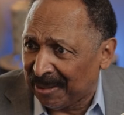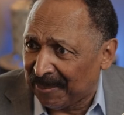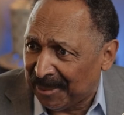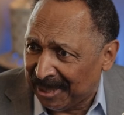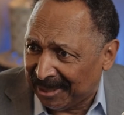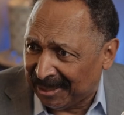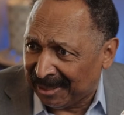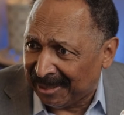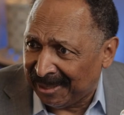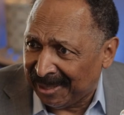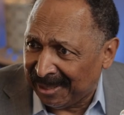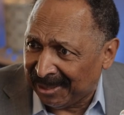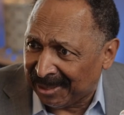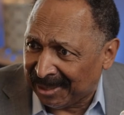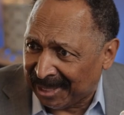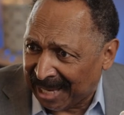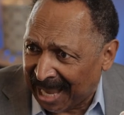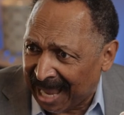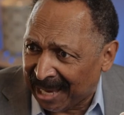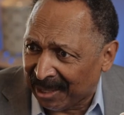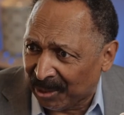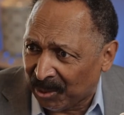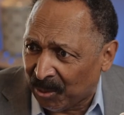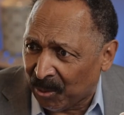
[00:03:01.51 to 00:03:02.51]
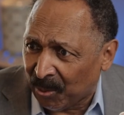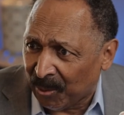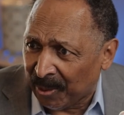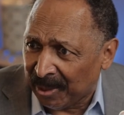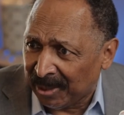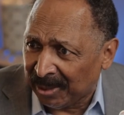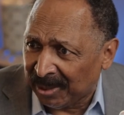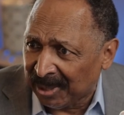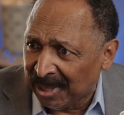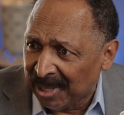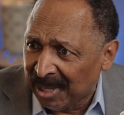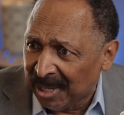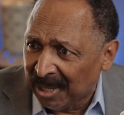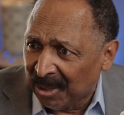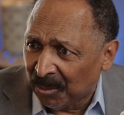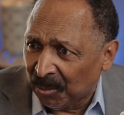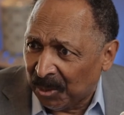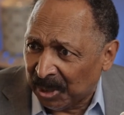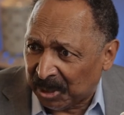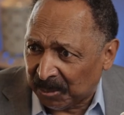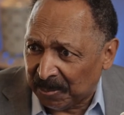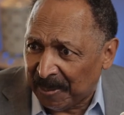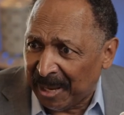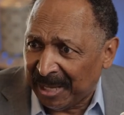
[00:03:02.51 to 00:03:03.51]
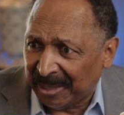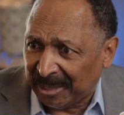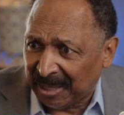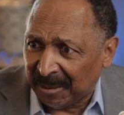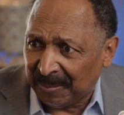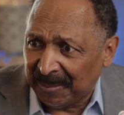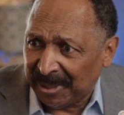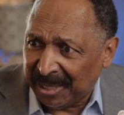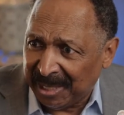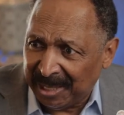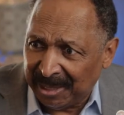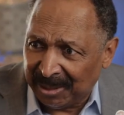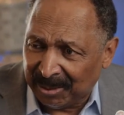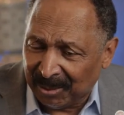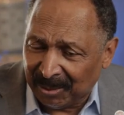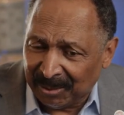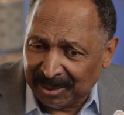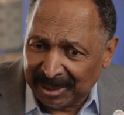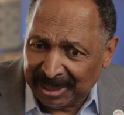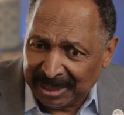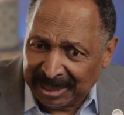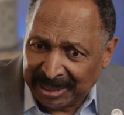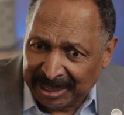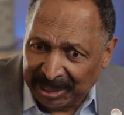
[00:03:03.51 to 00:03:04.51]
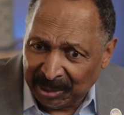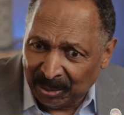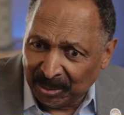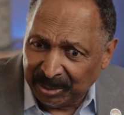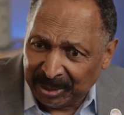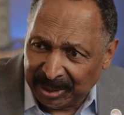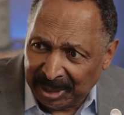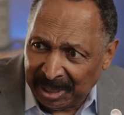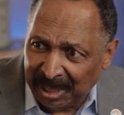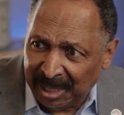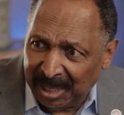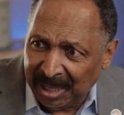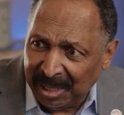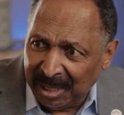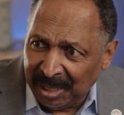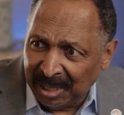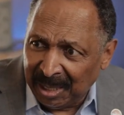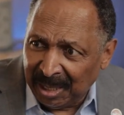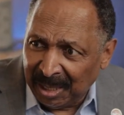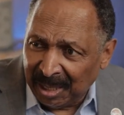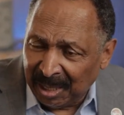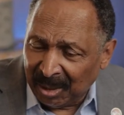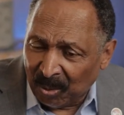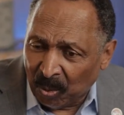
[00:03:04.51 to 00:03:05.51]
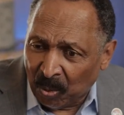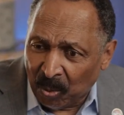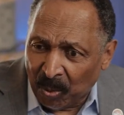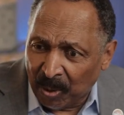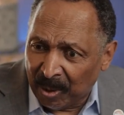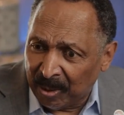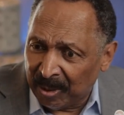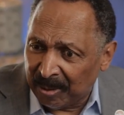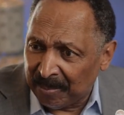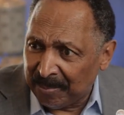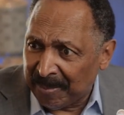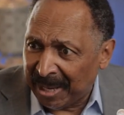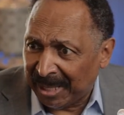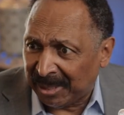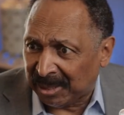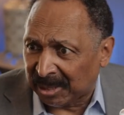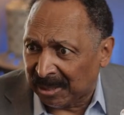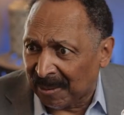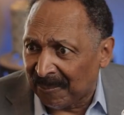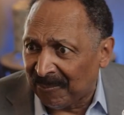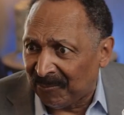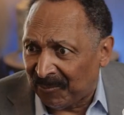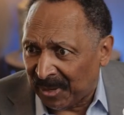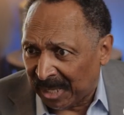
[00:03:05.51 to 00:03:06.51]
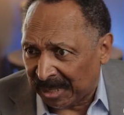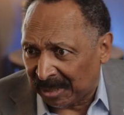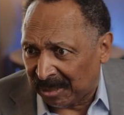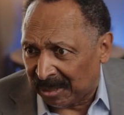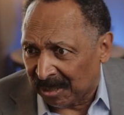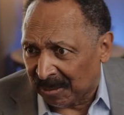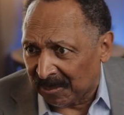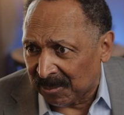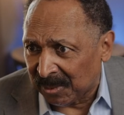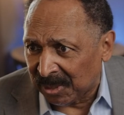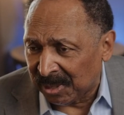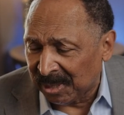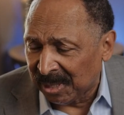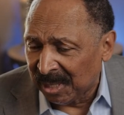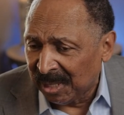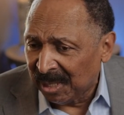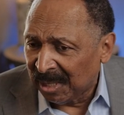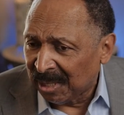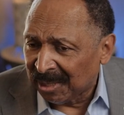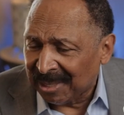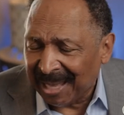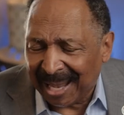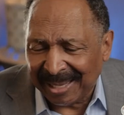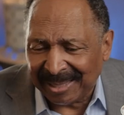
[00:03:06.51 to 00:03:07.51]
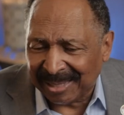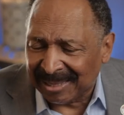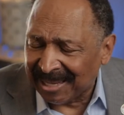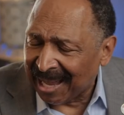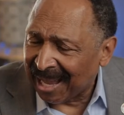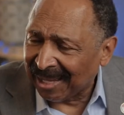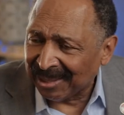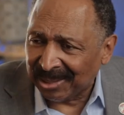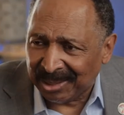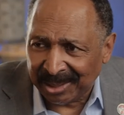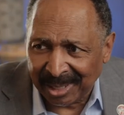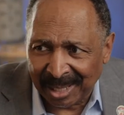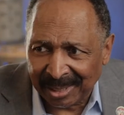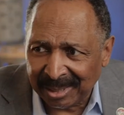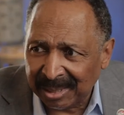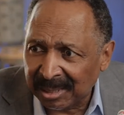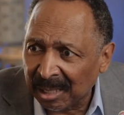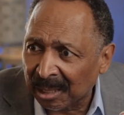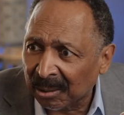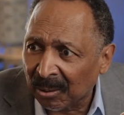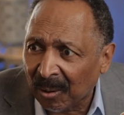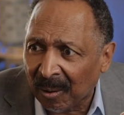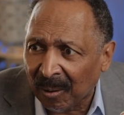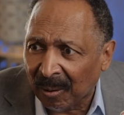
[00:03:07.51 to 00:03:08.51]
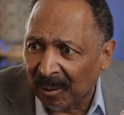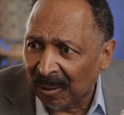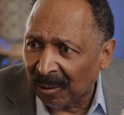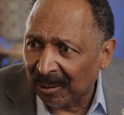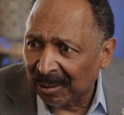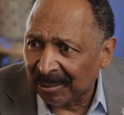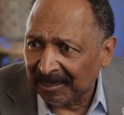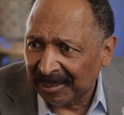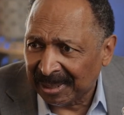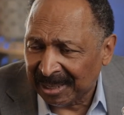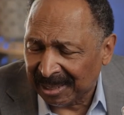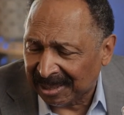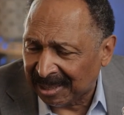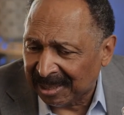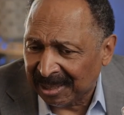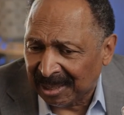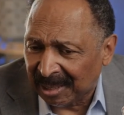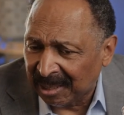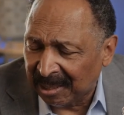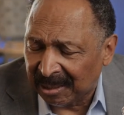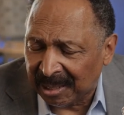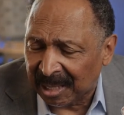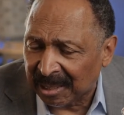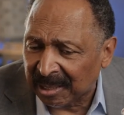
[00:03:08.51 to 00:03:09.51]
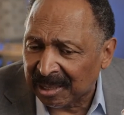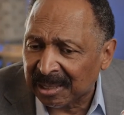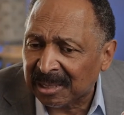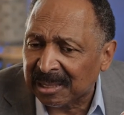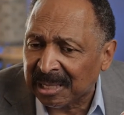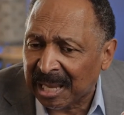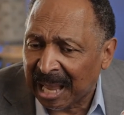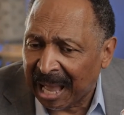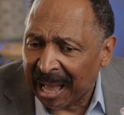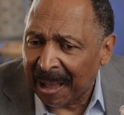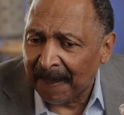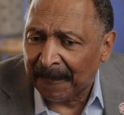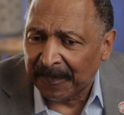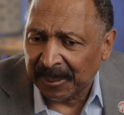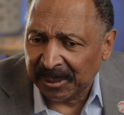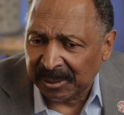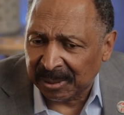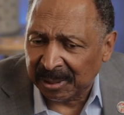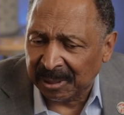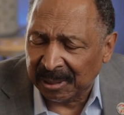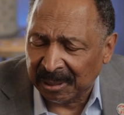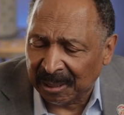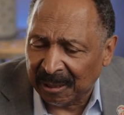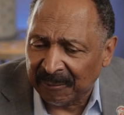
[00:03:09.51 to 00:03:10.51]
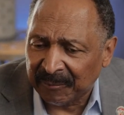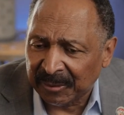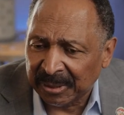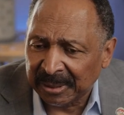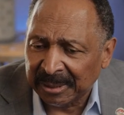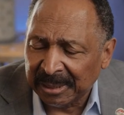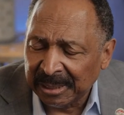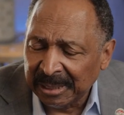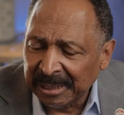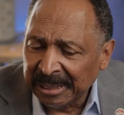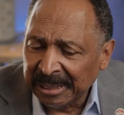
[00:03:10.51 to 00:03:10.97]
them into these categories which make them either guilty or makes them victims. That's not just at all. I mean, it's the opposite of it.